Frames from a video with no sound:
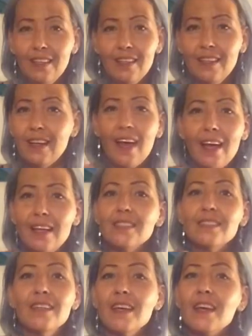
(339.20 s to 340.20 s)
it
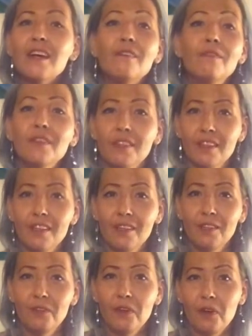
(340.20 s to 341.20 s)
has
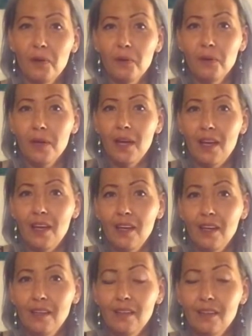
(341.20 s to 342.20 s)
everything, you know.
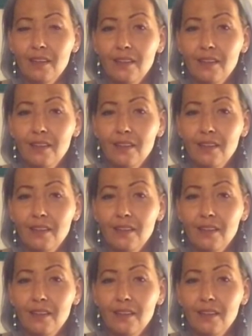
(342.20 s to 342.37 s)
And